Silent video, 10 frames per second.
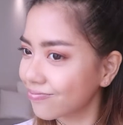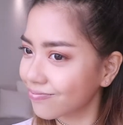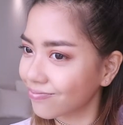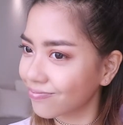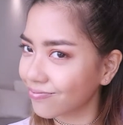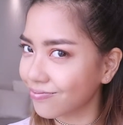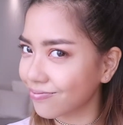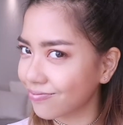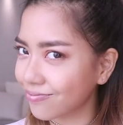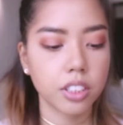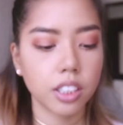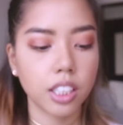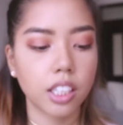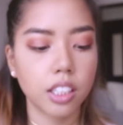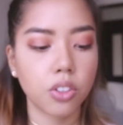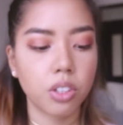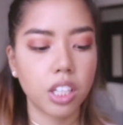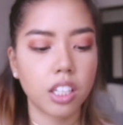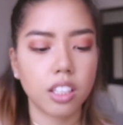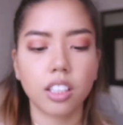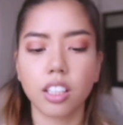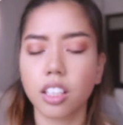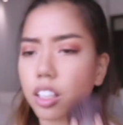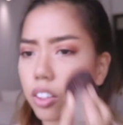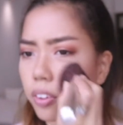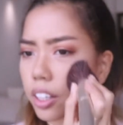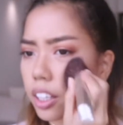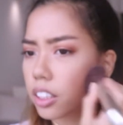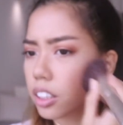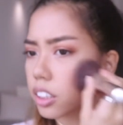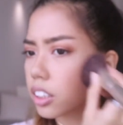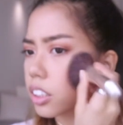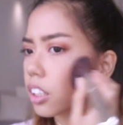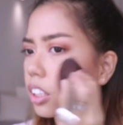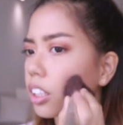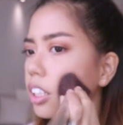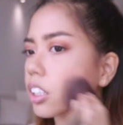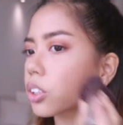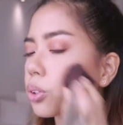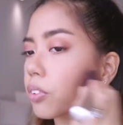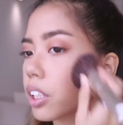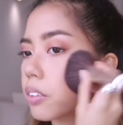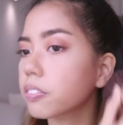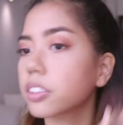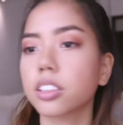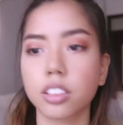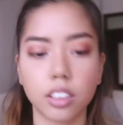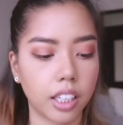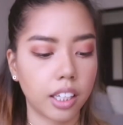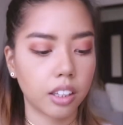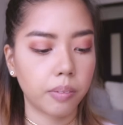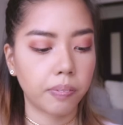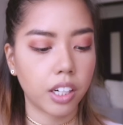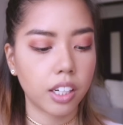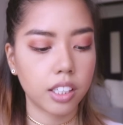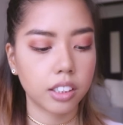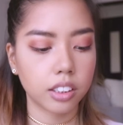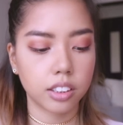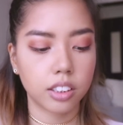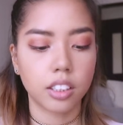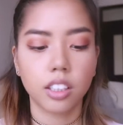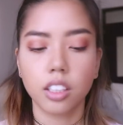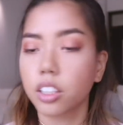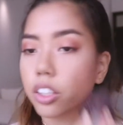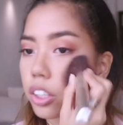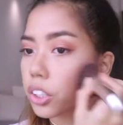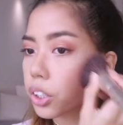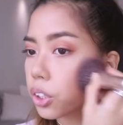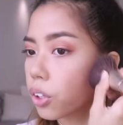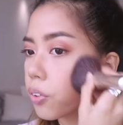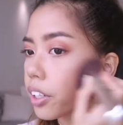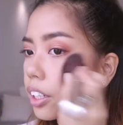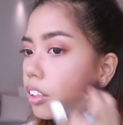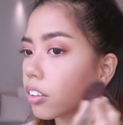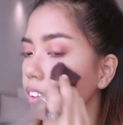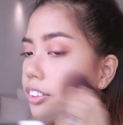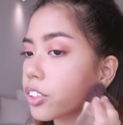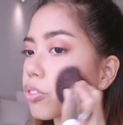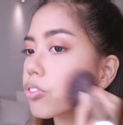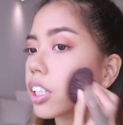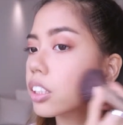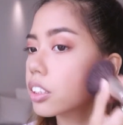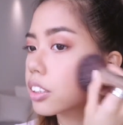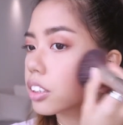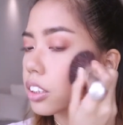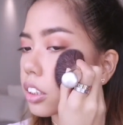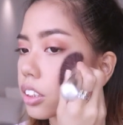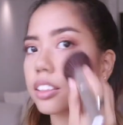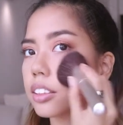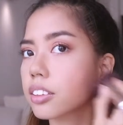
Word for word: Mm. Once again, you need quite a lot of swipes to get the product showing on your face.